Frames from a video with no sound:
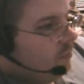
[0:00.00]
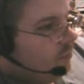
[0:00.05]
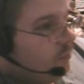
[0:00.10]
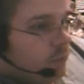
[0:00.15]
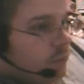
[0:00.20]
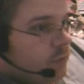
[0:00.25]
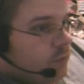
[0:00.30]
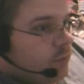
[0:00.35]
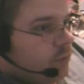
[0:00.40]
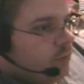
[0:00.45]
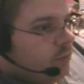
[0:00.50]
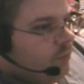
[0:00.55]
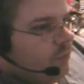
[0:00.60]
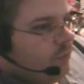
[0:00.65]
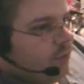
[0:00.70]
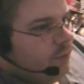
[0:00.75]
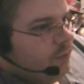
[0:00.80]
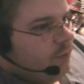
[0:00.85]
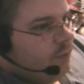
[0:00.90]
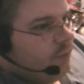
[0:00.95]
It's
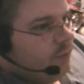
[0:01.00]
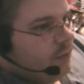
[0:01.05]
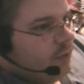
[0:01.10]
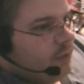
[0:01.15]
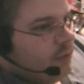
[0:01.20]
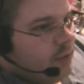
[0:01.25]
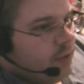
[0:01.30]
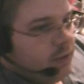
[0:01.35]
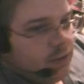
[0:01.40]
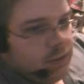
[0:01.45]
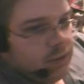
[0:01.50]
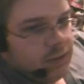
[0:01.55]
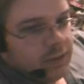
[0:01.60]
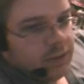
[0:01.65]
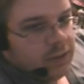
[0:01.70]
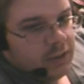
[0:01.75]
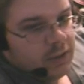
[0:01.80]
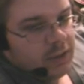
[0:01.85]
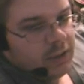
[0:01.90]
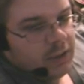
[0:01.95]
very vivid.
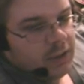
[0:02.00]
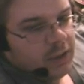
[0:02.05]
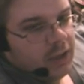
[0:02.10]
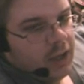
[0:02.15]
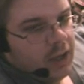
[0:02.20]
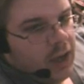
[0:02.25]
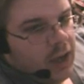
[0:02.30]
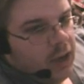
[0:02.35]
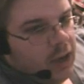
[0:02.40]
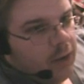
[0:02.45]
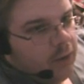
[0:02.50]
I